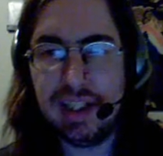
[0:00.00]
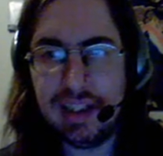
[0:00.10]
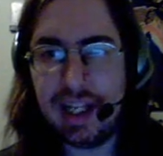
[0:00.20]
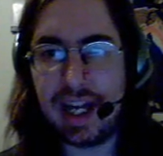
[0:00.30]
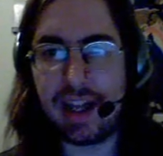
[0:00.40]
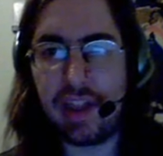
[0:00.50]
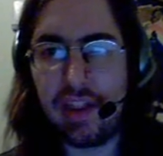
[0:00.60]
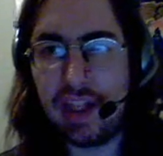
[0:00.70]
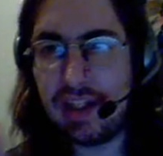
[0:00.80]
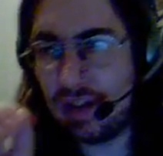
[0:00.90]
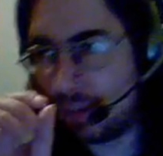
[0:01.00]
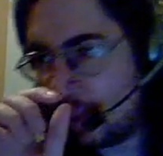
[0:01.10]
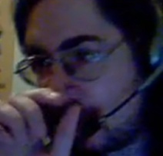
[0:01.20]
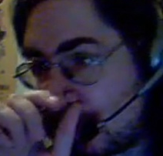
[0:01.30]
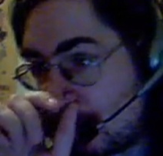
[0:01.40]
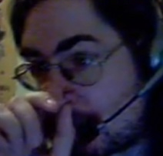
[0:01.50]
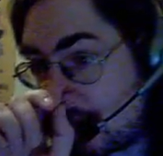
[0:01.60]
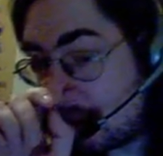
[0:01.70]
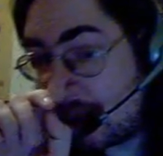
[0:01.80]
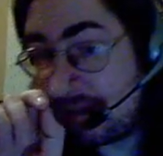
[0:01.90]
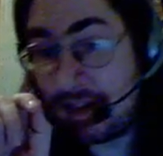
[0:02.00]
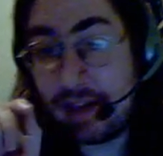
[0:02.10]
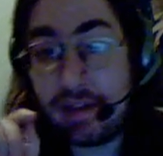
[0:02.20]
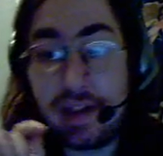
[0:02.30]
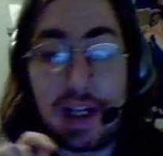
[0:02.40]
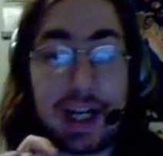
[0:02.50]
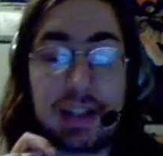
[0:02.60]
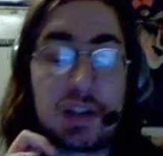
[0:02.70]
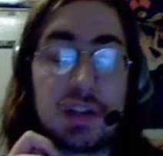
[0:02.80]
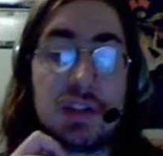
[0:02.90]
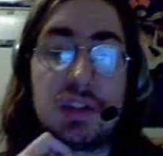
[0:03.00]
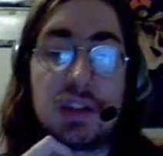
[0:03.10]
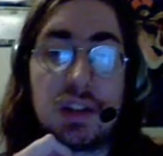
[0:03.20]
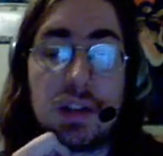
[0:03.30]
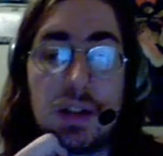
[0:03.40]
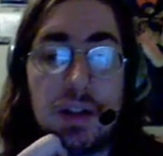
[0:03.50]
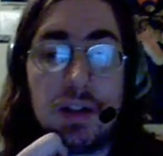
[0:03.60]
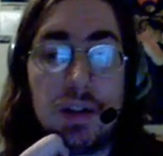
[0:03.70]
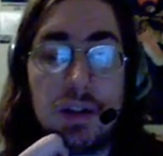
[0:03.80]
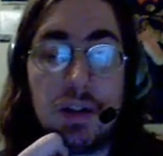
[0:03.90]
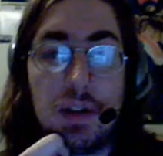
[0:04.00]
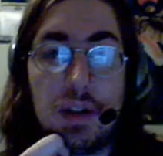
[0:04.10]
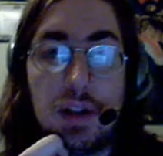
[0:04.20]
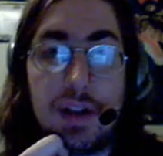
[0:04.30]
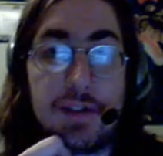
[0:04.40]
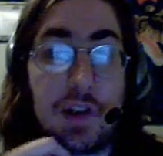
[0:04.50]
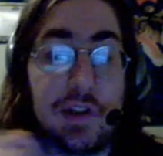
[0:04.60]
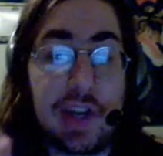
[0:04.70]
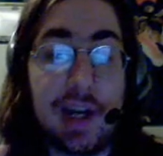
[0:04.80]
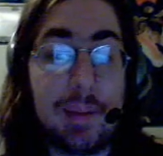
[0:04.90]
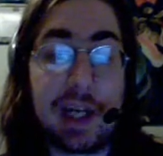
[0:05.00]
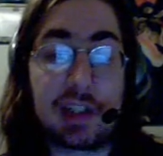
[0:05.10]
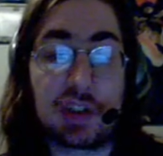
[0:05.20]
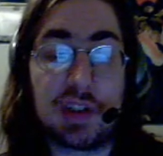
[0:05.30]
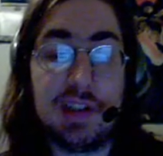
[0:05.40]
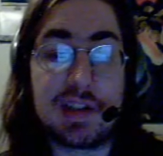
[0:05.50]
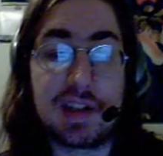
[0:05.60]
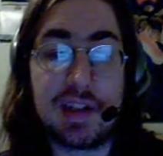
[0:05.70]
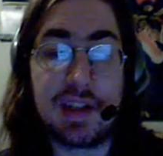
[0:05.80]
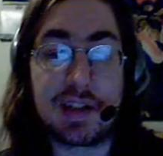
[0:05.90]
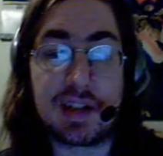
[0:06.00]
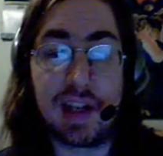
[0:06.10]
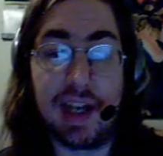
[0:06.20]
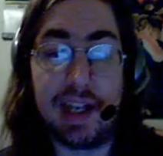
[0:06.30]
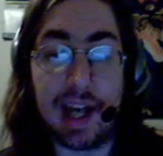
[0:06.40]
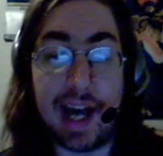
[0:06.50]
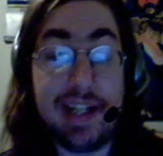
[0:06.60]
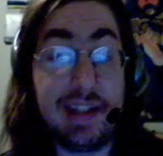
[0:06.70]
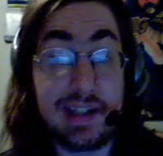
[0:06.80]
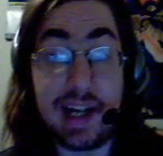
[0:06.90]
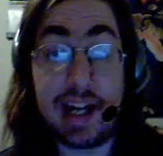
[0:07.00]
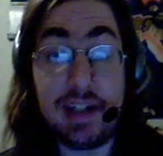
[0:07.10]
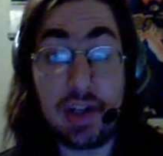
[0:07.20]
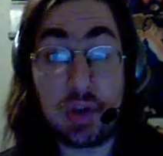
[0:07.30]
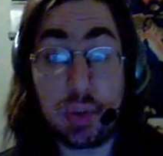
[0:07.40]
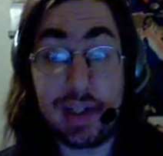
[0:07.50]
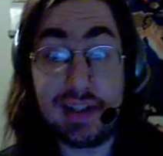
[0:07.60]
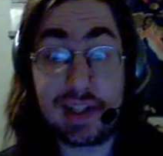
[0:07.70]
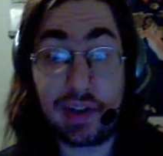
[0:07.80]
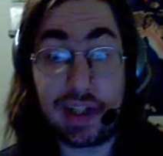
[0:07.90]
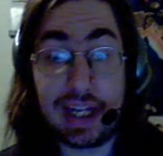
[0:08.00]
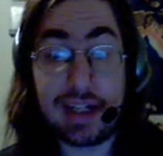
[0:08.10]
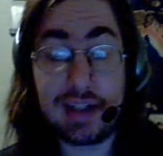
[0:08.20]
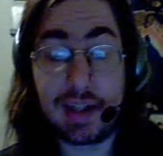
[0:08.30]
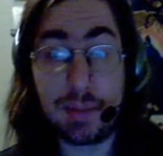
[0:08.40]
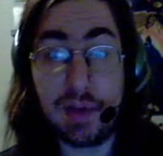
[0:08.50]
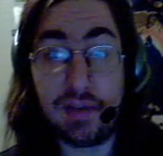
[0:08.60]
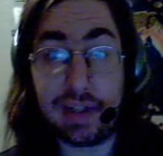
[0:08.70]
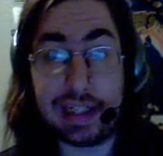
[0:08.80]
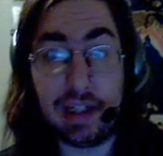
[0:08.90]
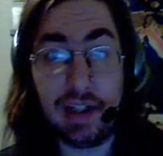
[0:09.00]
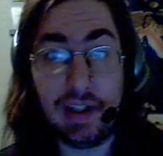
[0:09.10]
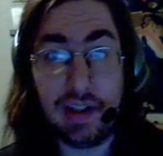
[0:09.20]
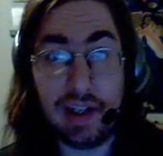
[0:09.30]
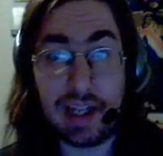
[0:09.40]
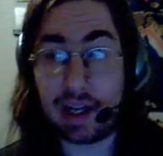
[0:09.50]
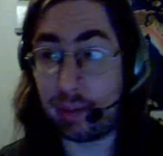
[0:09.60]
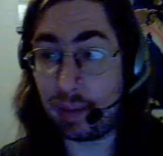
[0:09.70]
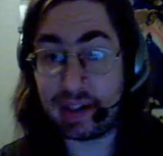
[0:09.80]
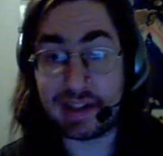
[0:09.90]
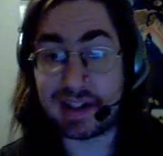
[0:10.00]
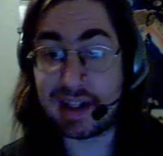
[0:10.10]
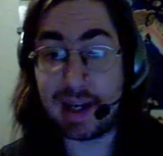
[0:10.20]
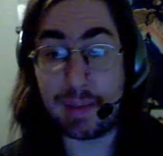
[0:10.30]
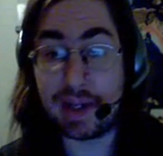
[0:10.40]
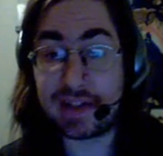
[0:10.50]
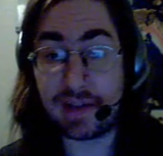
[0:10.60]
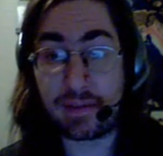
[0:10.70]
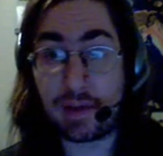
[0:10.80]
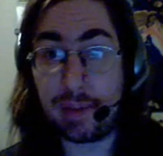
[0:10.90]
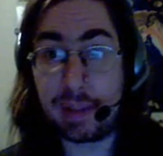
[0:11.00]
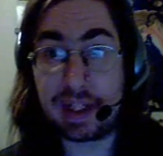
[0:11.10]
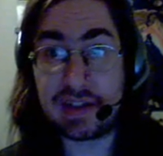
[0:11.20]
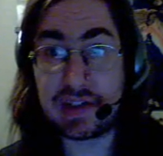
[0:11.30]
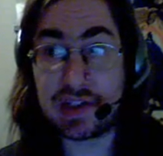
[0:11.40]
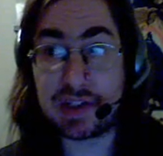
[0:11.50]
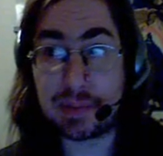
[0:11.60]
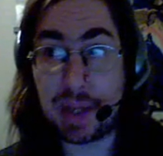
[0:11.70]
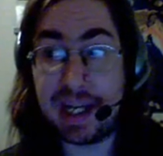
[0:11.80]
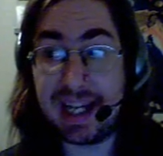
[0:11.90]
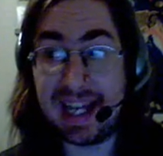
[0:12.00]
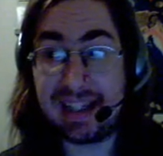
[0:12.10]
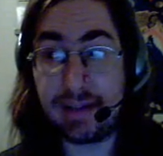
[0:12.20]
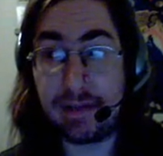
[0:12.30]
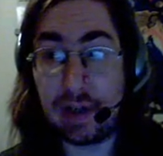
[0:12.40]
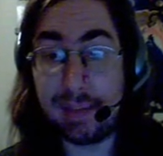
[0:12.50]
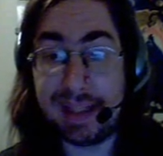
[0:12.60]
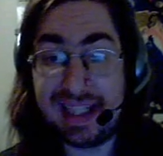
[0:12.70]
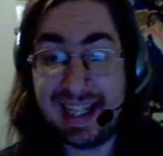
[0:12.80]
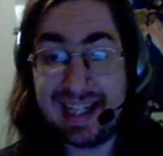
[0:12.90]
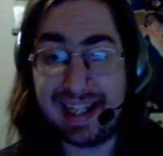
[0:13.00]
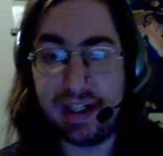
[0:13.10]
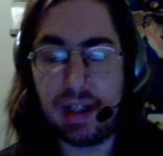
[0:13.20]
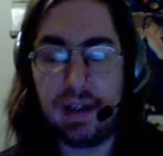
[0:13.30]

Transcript: yeah, they do. One of my favorite actors of all time actually is in this, and I did not know until the end of the movie. And I really slapped myself for it because there's a spot at the very beginning